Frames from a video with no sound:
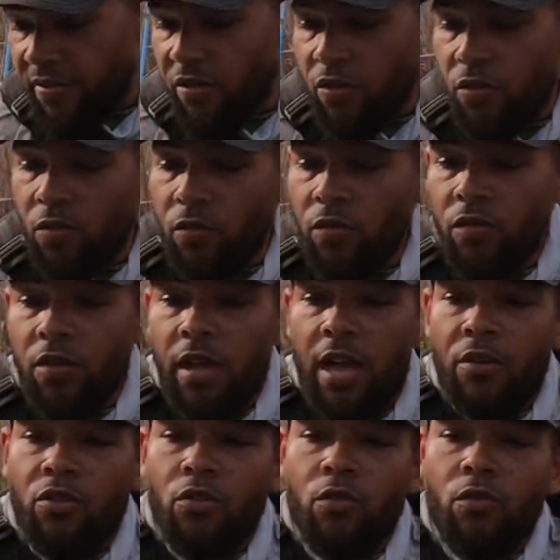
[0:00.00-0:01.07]
to use, I'll
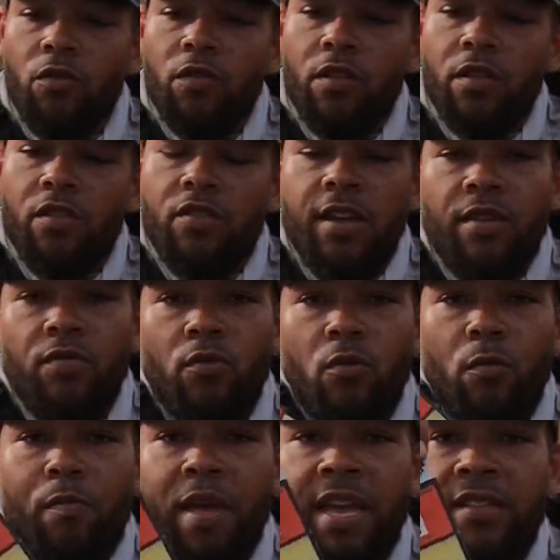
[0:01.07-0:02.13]
use the Jethro
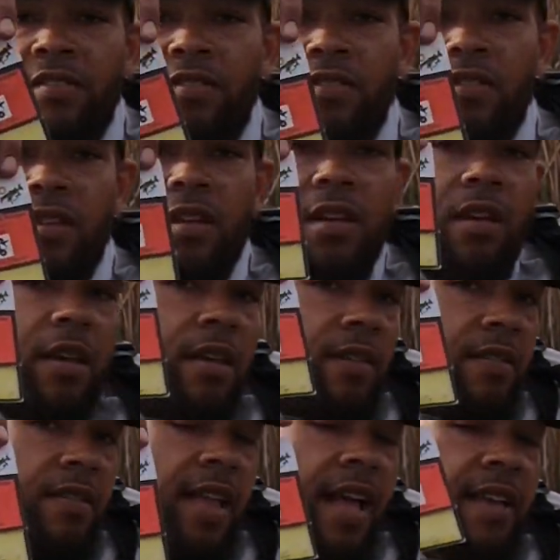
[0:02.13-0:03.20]
Baits
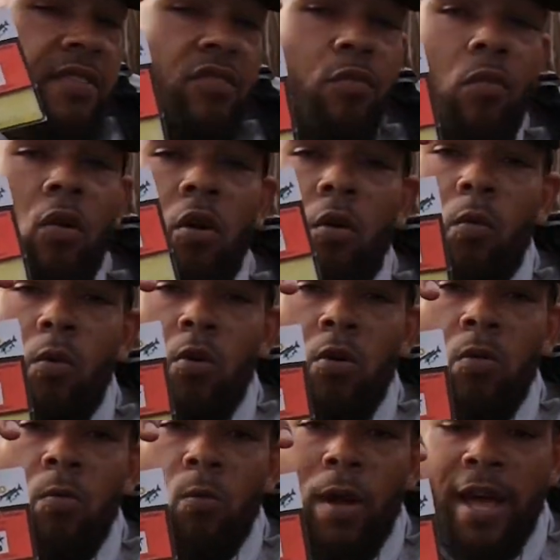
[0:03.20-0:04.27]
size small
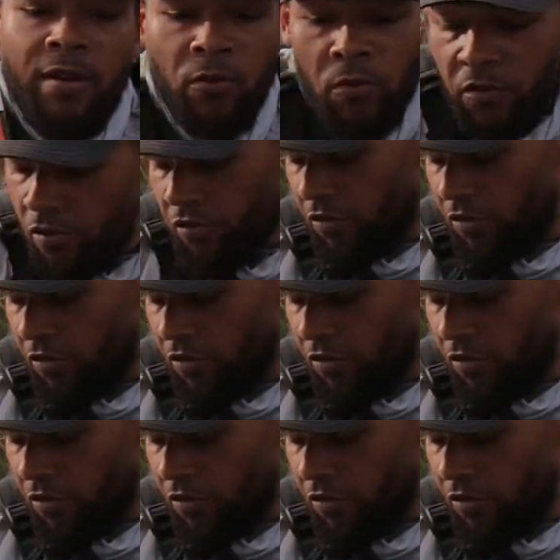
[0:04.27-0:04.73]
worm rattles,